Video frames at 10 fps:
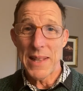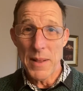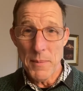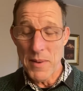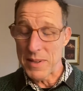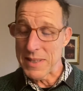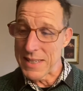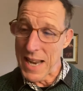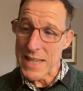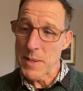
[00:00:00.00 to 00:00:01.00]

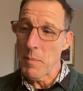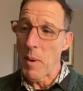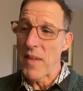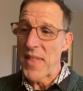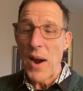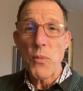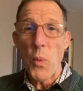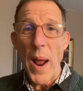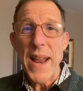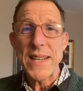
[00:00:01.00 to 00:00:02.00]
upon that
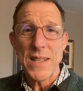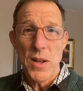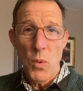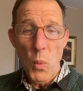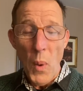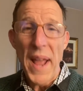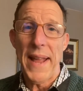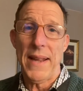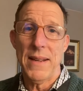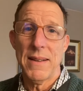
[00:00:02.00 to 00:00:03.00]
right
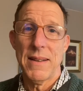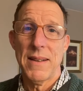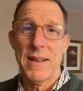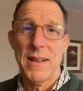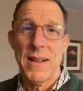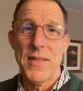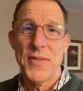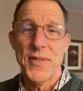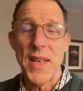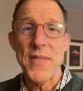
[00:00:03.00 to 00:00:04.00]
way
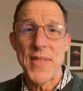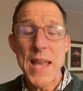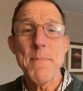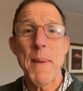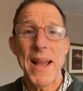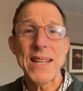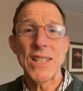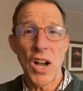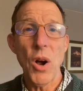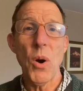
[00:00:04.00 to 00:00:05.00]
that they might
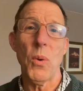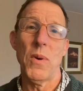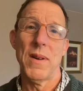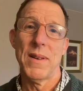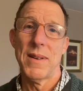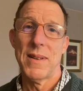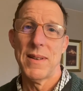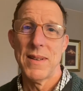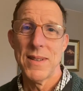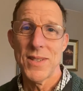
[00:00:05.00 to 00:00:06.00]
go
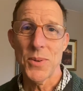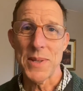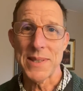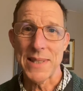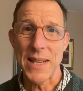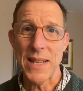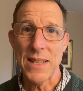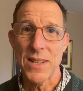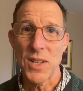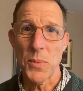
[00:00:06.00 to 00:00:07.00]
to a city
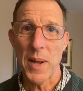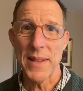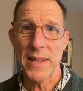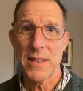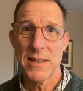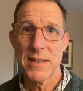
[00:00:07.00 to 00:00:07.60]
to dwell in.